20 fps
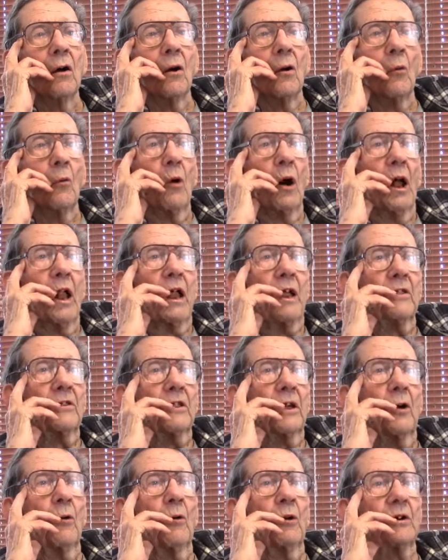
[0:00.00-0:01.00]
Well,
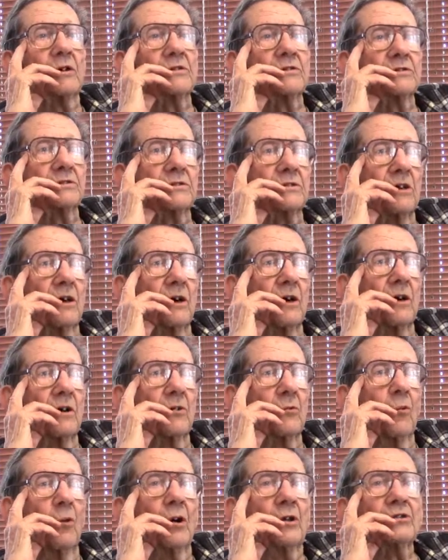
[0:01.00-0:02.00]
there was
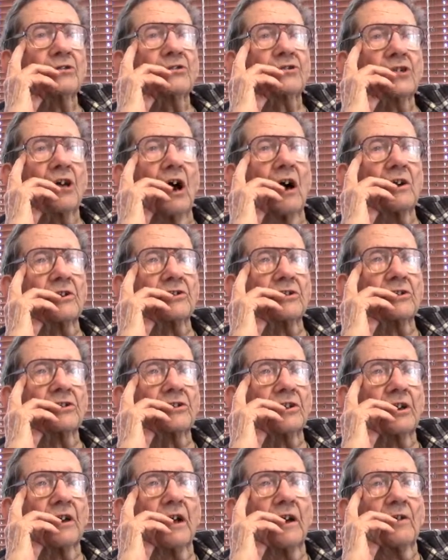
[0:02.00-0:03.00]
one sergeant
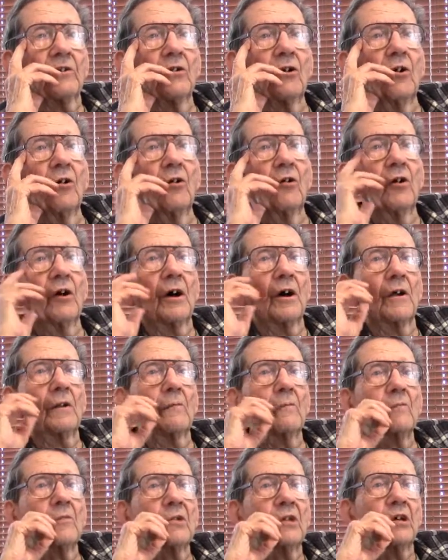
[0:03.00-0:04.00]
that I know, and
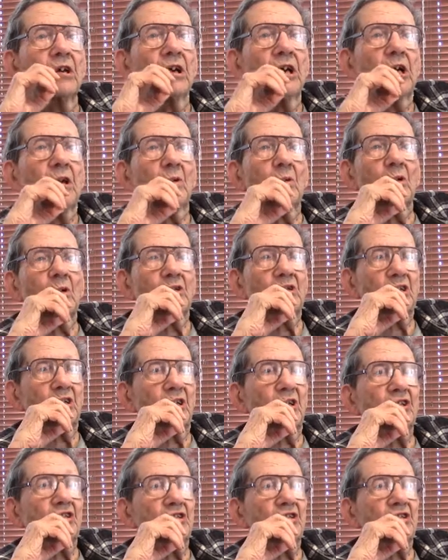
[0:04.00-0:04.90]
he was a good